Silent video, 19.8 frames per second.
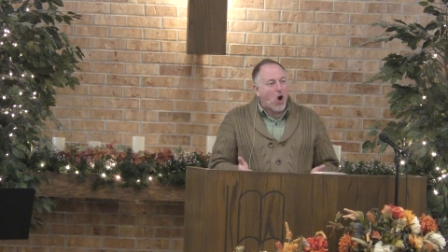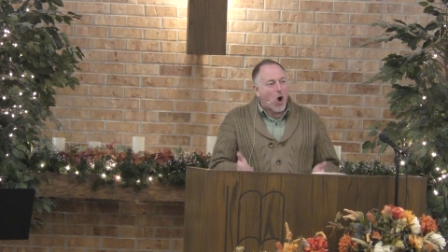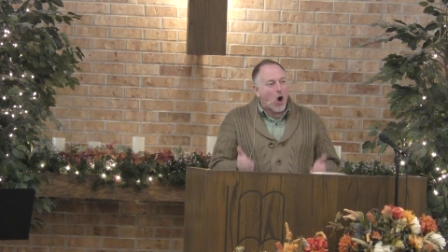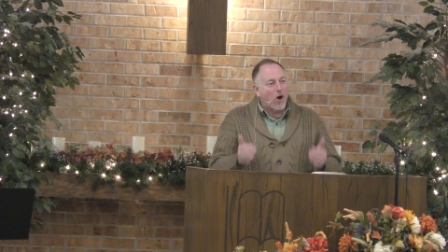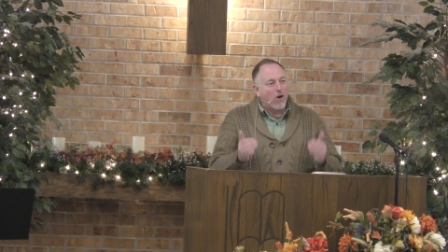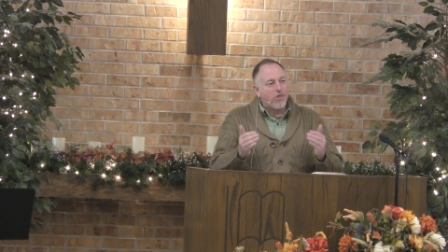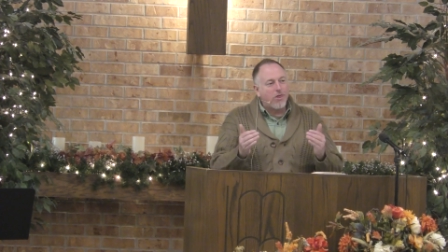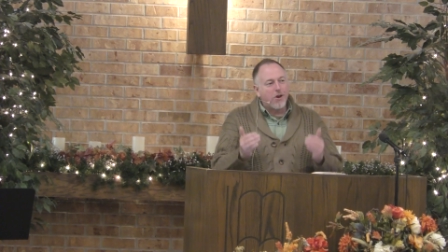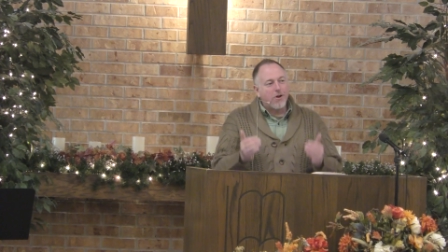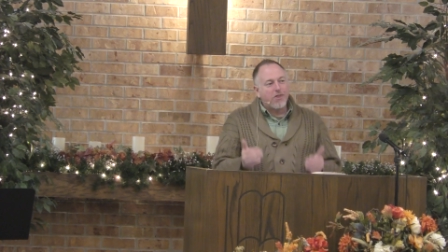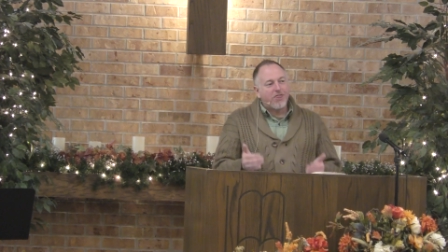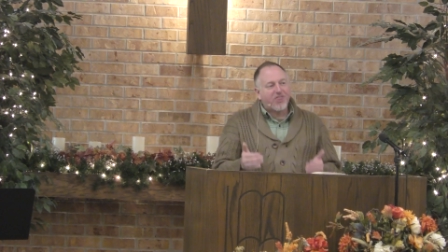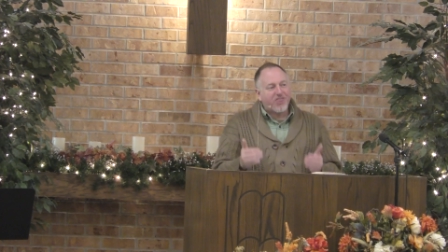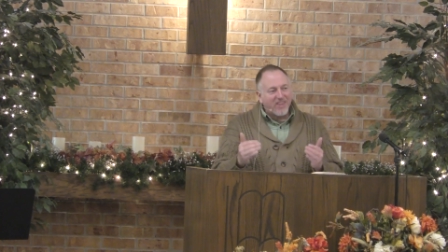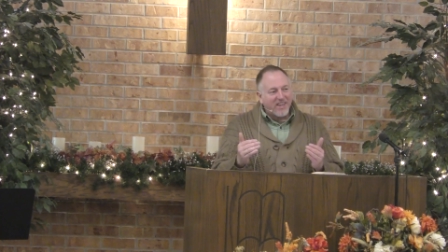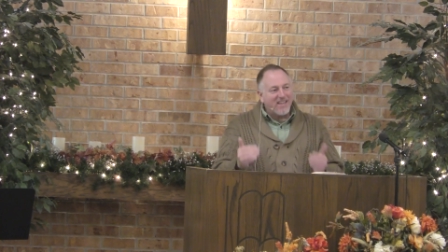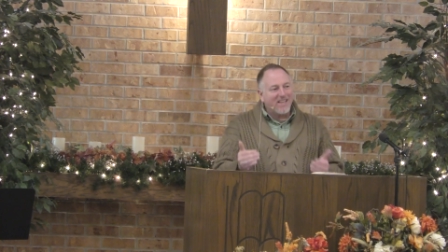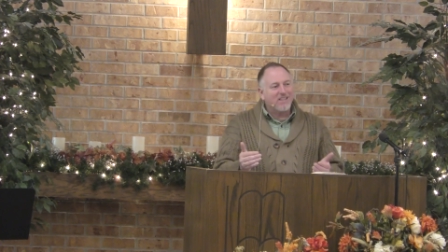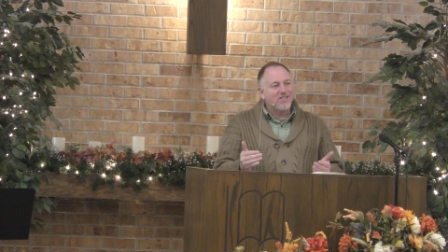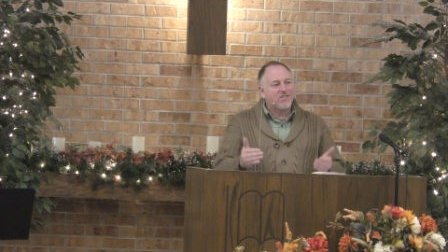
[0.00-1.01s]
Are there
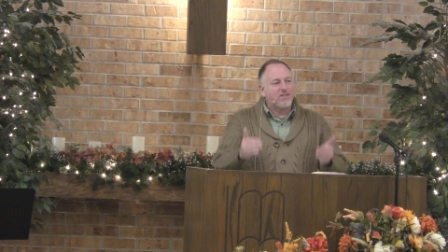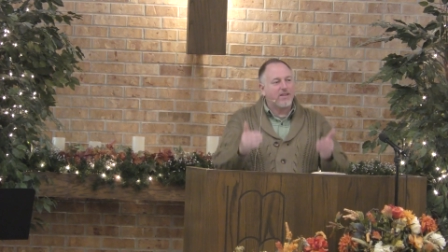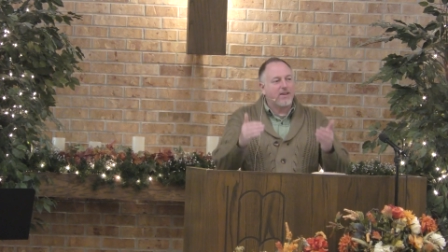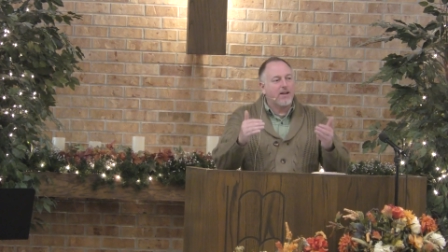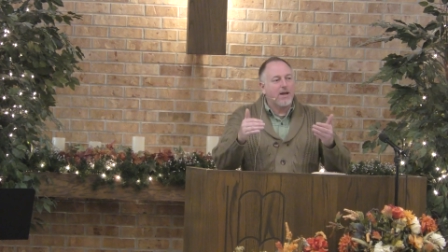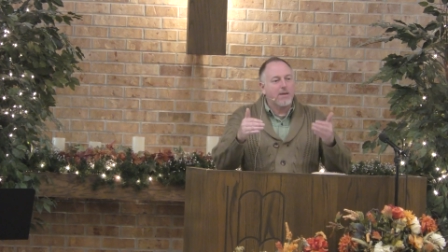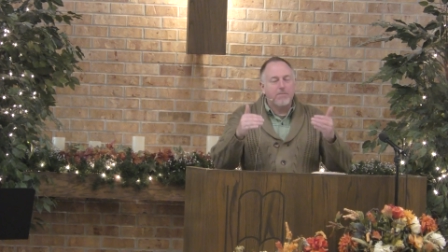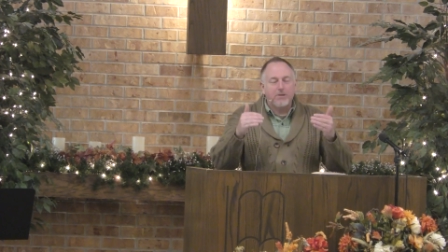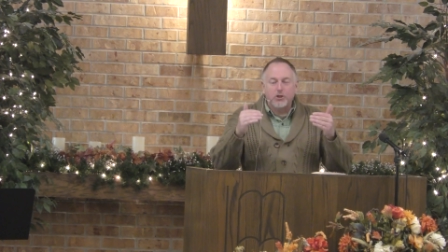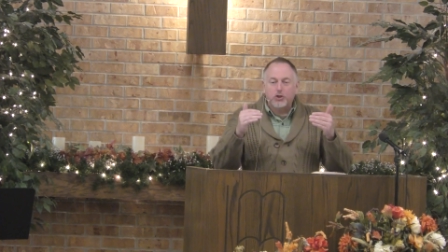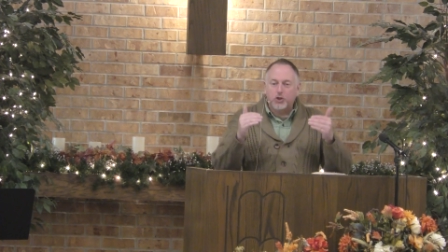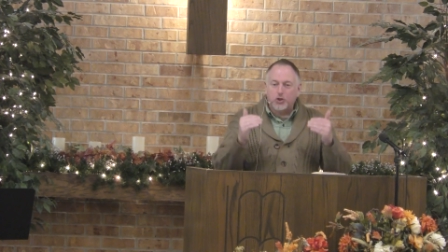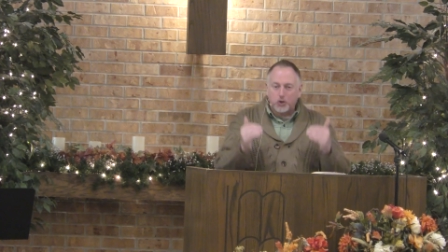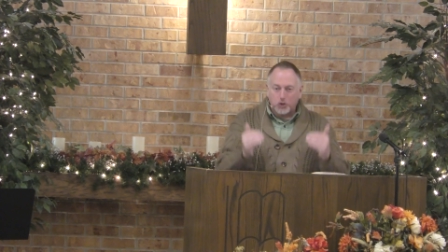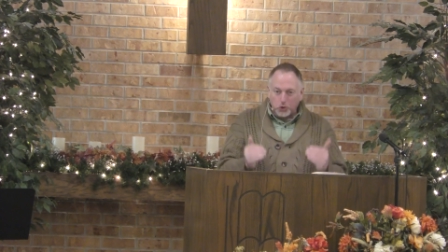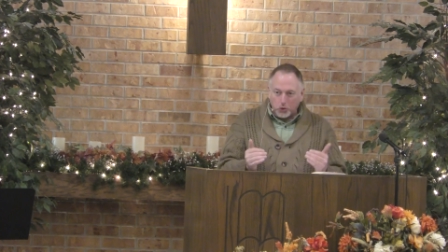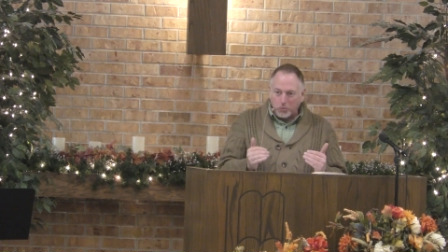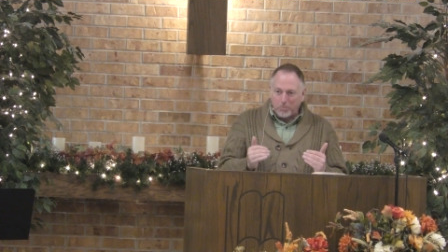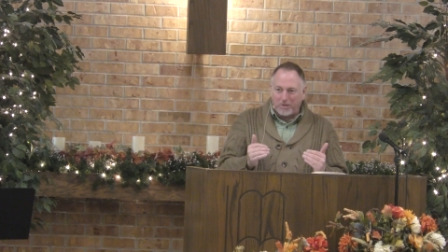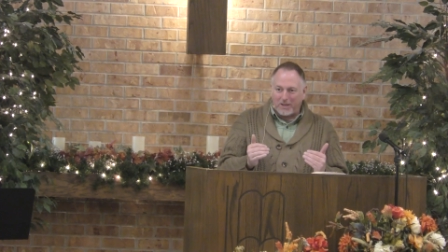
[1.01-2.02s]
things that I'm
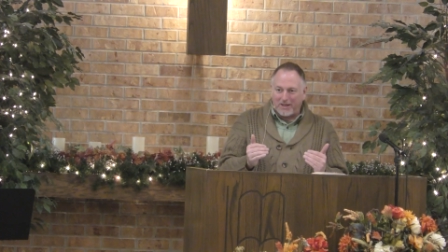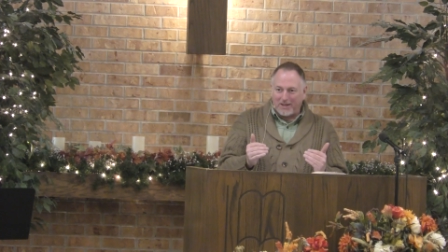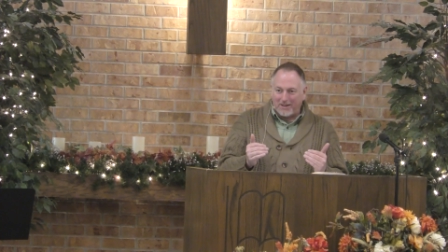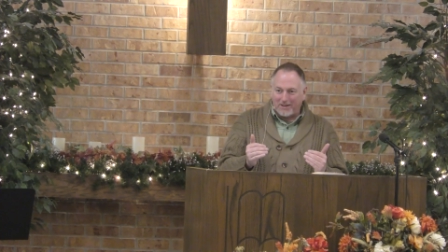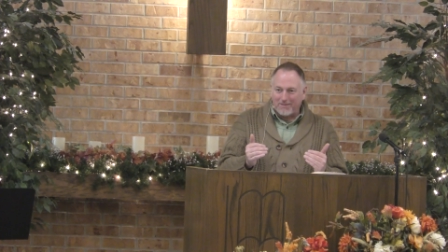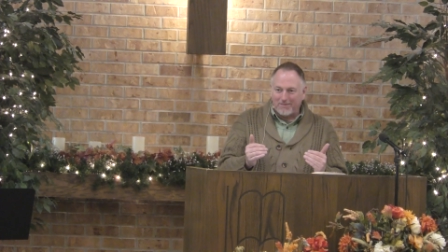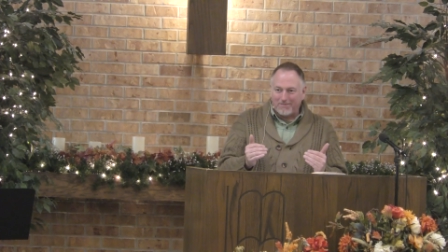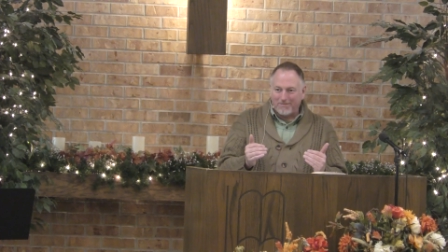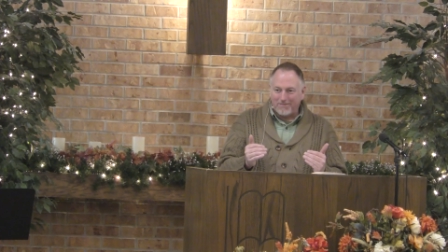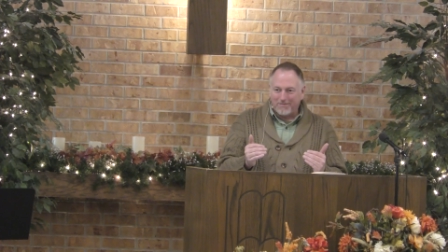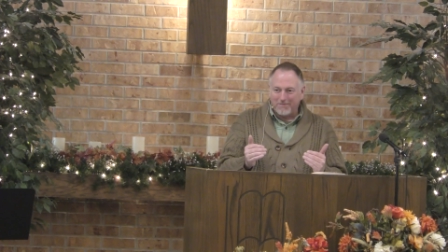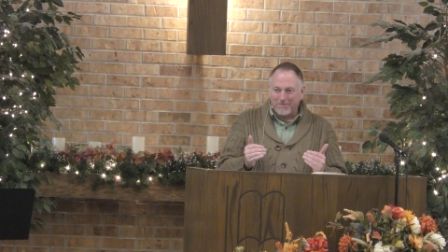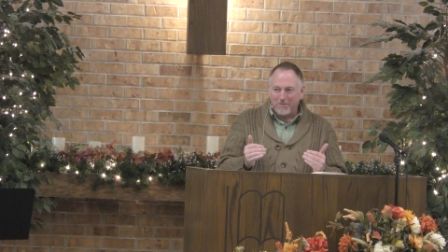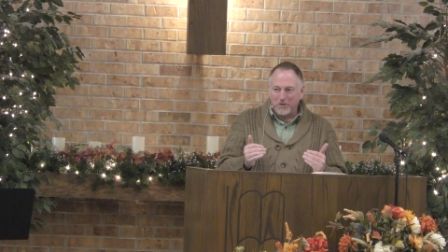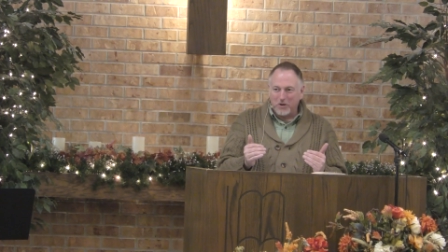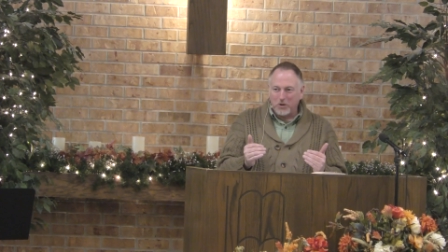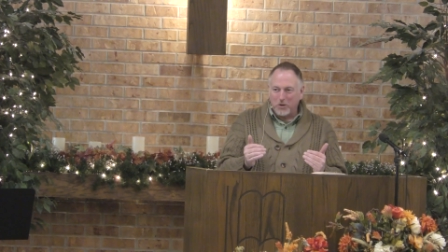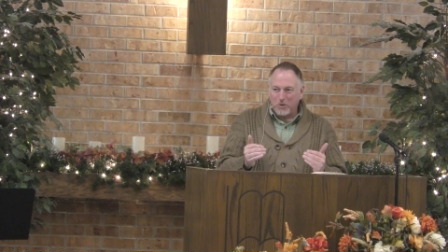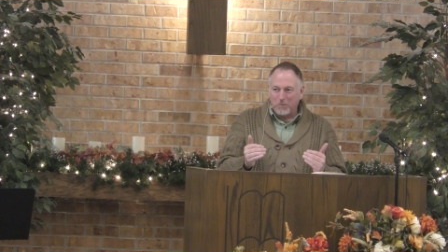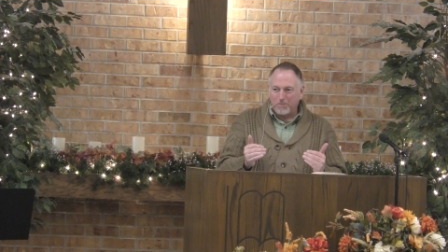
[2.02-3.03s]
assuming
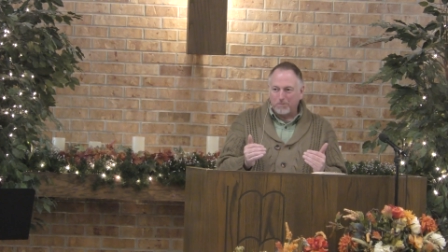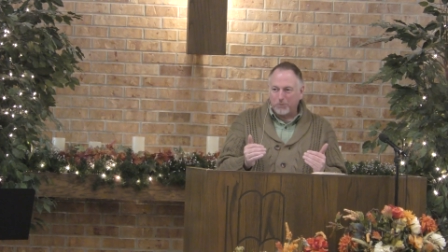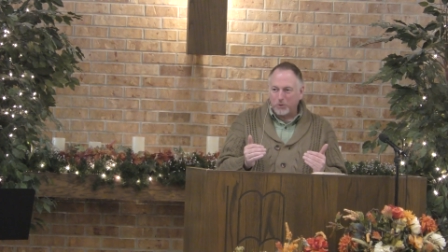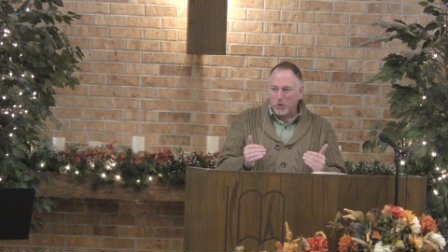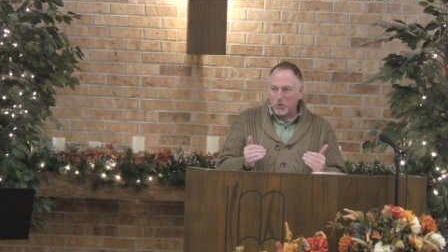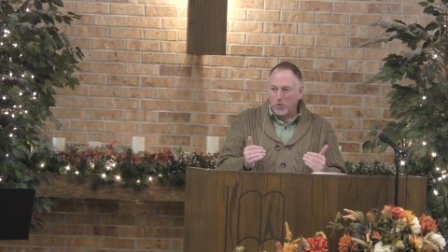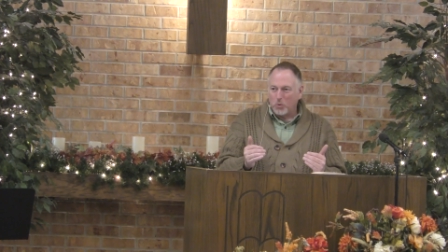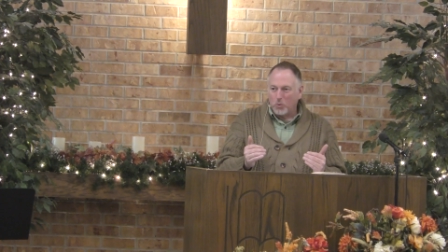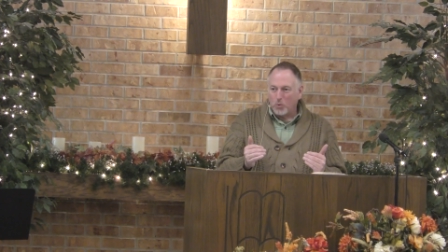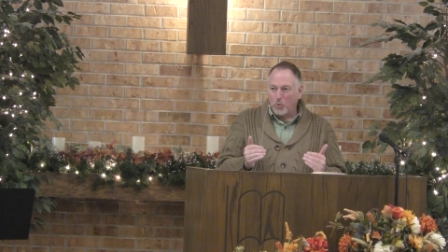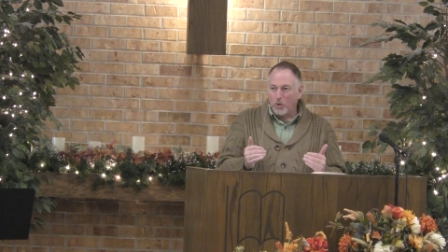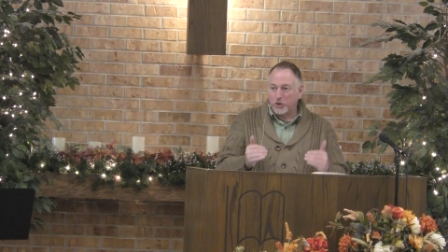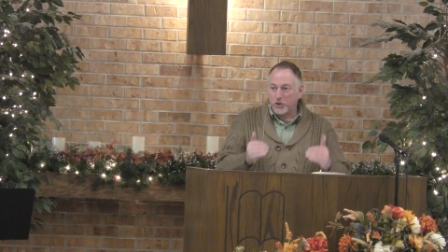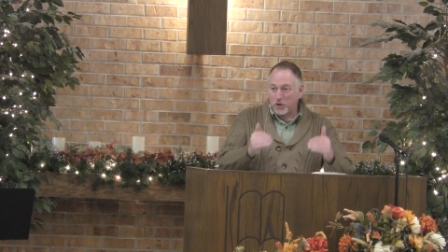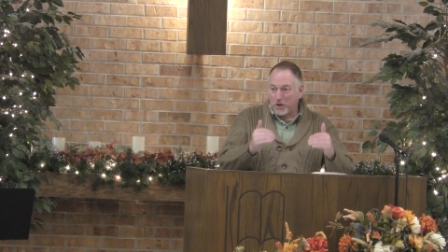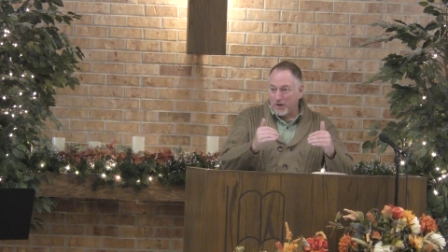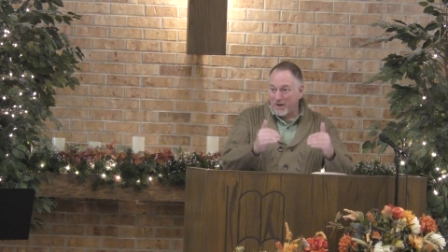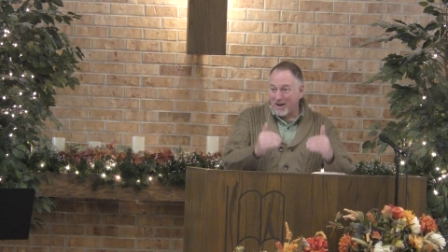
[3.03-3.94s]
which are